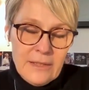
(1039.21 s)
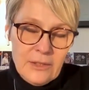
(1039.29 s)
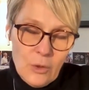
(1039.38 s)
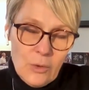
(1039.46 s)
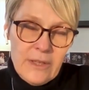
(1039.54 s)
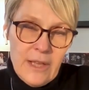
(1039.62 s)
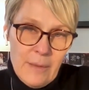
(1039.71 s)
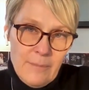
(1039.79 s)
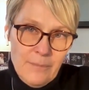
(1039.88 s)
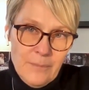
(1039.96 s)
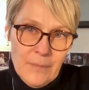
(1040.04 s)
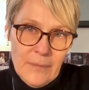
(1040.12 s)
told
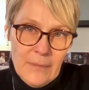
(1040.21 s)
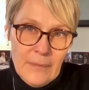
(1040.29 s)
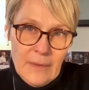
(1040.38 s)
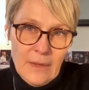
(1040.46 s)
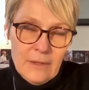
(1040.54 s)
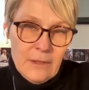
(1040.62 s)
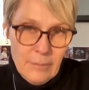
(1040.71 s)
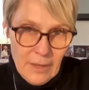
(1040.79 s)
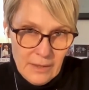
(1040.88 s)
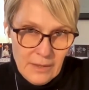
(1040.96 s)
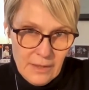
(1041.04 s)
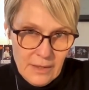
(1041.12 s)
them on the
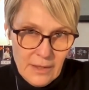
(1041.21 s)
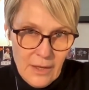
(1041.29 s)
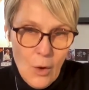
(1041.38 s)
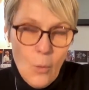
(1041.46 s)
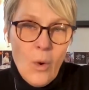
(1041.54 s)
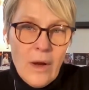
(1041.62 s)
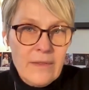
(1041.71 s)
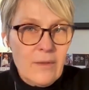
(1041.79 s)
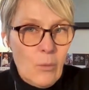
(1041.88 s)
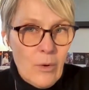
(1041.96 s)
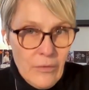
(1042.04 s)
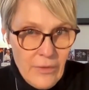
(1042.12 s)
mic why they
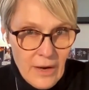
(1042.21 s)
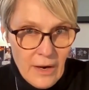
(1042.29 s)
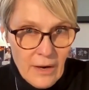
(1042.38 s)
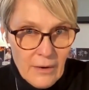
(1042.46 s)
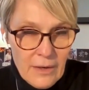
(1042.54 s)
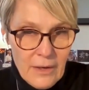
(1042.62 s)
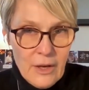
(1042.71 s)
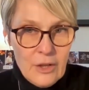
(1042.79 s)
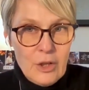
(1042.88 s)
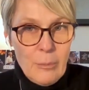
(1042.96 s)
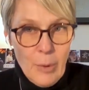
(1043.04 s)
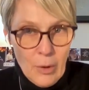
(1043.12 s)
were there
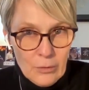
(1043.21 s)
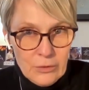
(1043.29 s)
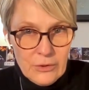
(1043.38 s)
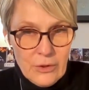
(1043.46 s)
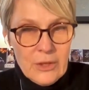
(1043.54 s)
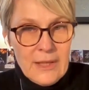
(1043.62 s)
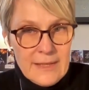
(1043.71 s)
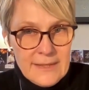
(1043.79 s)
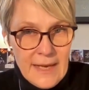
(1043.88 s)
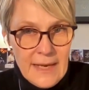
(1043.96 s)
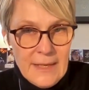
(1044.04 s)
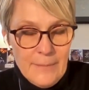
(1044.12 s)
on the boat on La
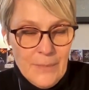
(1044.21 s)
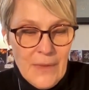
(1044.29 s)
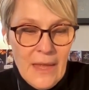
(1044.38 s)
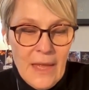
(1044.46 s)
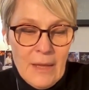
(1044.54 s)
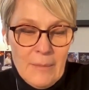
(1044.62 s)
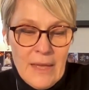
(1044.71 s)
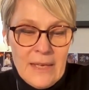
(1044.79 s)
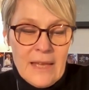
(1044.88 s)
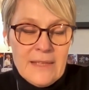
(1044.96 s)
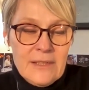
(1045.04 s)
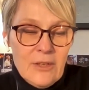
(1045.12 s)
Seine, and
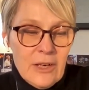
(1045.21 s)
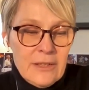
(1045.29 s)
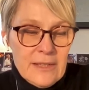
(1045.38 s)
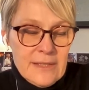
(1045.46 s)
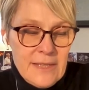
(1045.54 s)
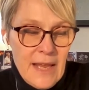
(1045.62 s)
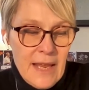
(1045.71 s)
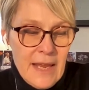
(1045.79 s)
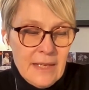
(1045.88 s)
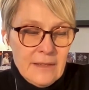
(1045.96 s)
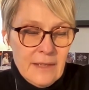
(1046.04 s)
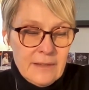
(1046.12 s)
I start
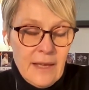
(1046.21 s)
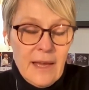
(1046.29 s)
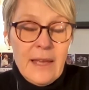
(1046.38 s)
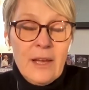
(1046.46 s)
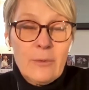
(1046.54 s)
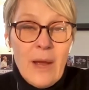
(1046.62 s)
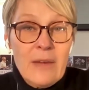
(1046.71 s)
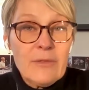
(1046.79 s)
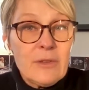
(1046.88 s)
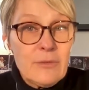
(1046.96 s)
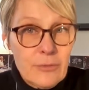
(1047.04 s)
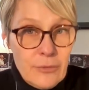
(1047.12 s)
saying that I arrived
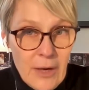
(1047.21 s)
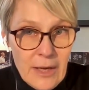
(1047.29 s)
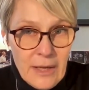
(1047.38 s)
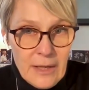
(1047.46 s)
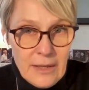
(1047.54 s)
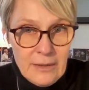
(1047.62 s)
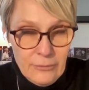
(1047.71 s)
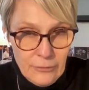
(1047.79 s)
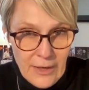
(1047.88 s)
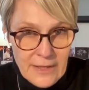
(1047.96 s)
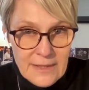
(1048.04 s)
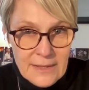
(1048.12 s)
in
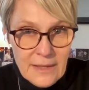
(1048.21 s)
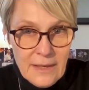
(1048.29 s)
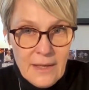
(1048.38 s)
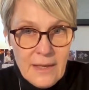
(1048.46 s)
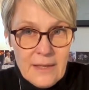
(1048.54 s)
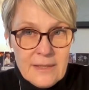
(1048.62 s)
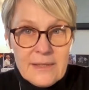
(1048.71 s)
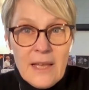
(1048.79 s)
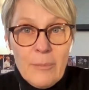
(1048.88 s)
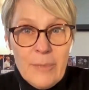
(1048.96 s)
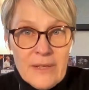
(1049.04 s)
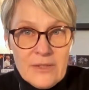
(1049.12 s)
France
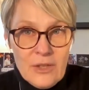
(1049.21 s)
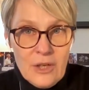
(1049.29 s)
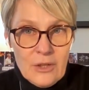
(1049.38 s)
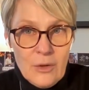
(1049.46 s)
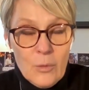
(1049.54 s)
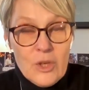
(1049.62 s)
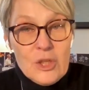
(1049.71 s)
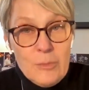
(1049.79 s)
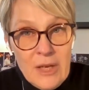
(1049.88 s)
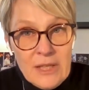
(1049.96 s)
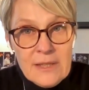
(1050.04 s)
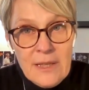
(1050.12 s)
sans personne, which
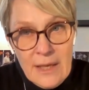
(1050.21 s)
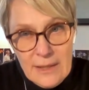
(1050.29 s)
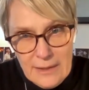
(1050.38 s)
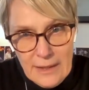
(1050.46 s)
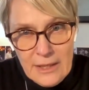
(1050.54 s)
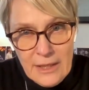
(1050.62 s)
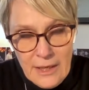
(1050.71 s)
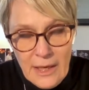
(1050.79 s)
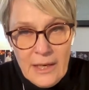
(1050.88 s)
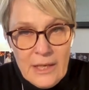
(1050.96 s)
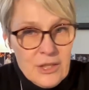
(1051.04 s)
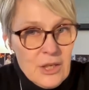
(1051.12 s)
means in
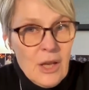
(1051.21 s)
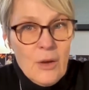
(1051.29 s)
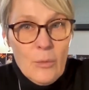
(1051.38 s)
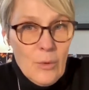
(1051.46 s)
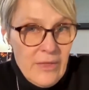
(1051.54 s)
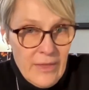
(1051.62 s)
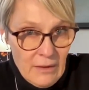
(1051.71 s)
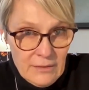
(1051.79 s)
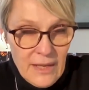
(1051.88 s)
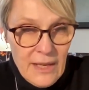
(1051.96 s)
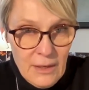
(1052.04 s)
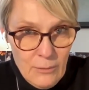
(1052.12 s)
English without
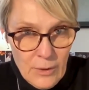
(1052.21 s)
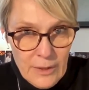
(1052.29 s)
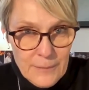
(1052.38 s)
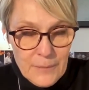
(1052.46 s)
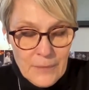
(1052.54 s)
anyone.